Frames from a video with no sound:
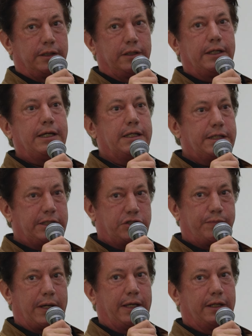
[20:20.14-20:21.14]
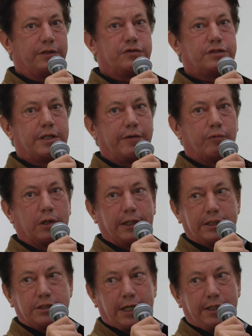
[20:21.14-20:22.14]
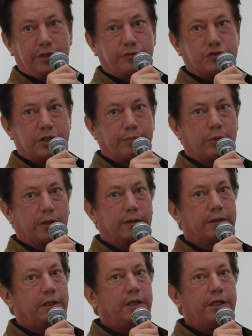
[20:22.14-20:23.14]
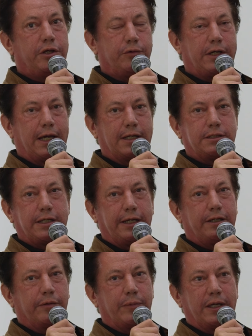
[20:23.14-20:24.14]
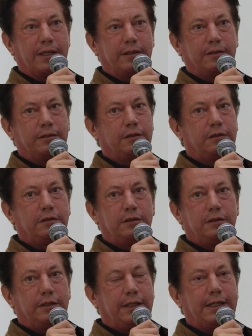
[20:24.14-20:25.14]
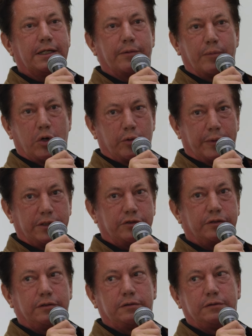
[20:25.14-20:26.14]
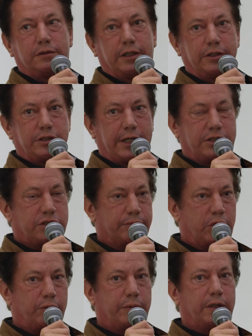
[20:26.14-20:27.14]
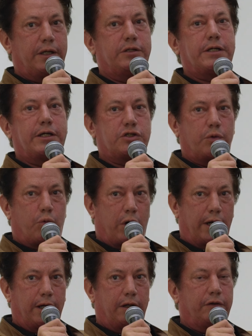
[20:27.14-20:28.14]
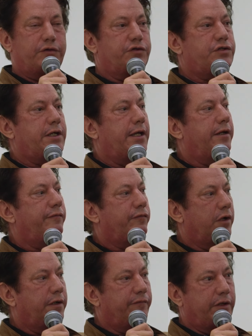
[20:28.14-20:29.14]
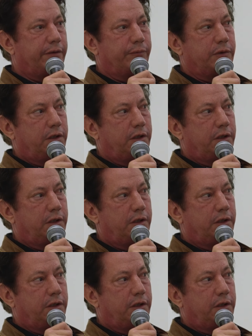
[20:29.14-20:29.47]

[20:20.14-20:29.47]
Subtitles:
in these paintings. They really take you somewhere. You can't take them in a moment. It takes a moment, it takes a while to stand in front of them